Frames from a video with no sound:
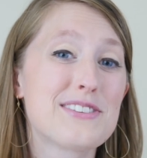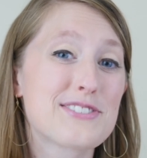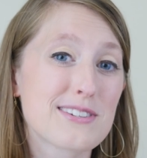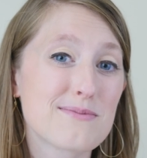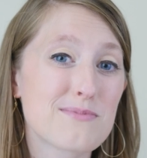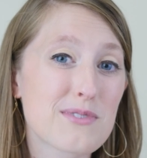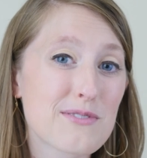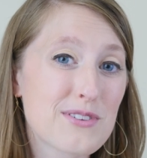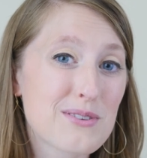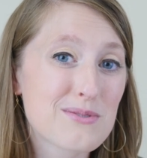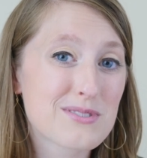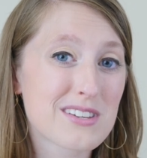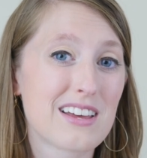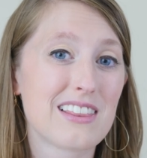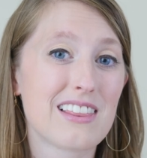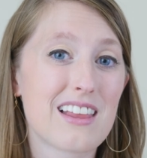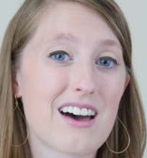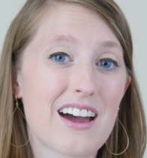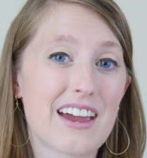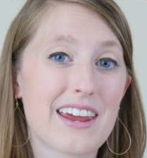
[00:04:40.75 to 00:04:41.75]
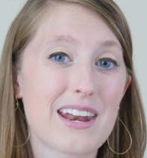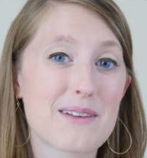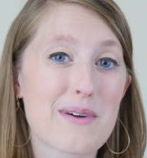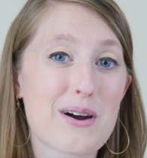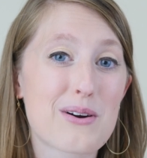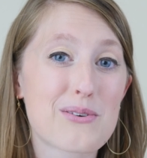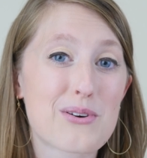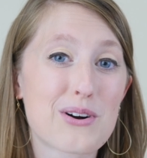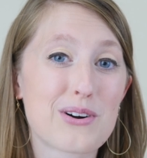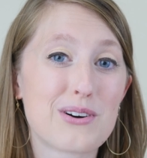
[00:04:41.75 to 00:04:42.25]
some reviews online
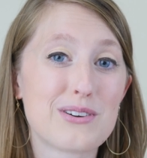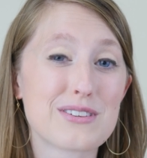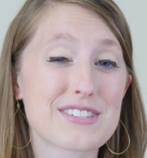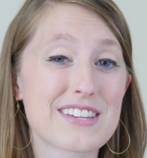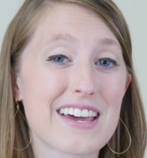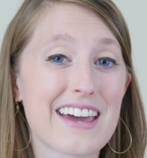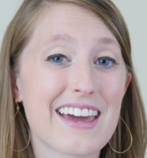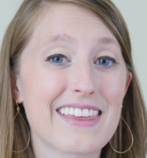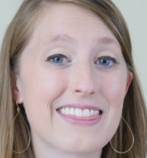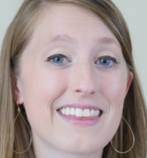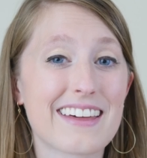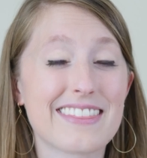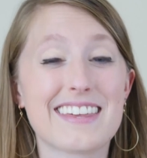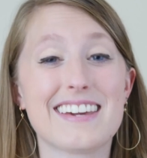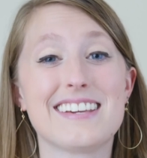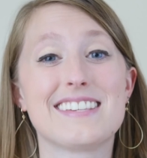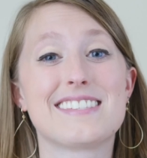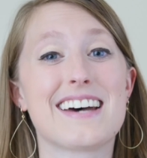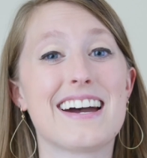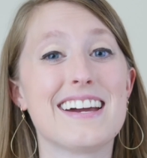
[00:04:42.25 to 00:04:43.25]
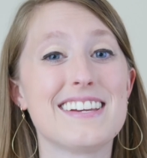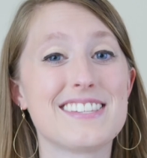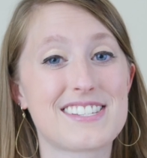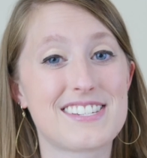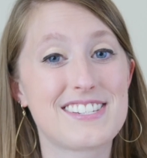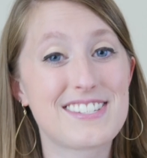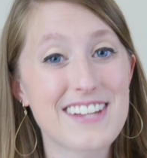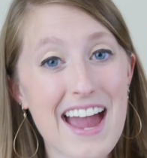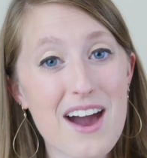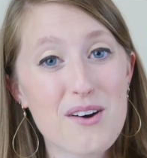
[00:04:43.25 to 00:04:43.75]
about girls saying that they
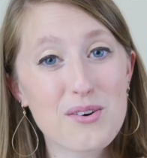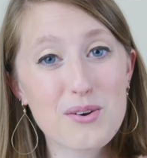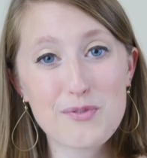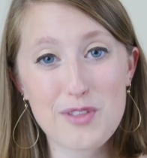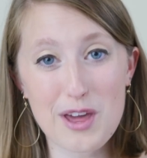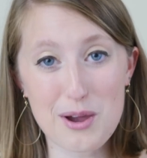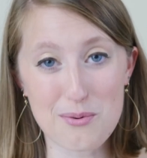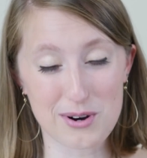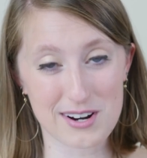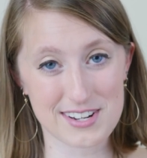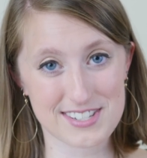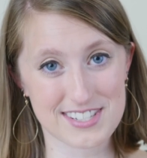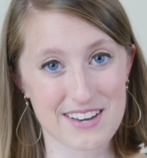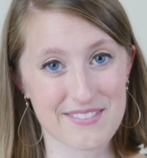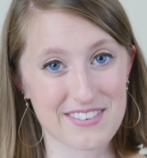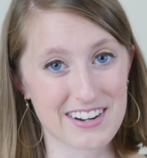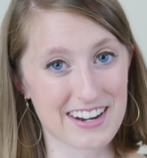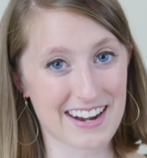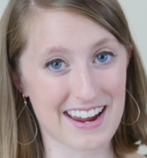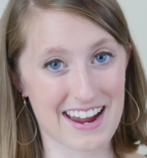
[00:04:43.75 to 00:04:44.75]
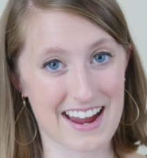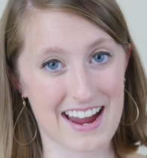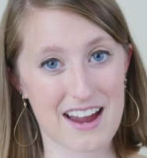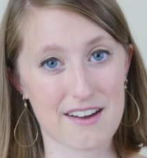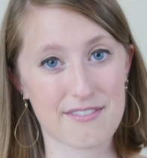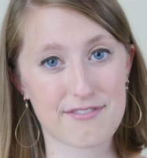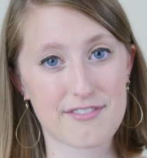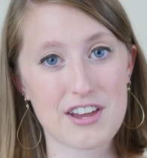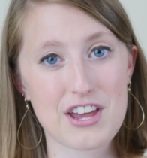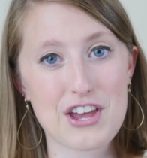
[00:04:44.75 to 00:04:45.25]
sized down if they were a
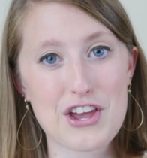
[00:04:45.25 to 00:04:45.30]
7.5.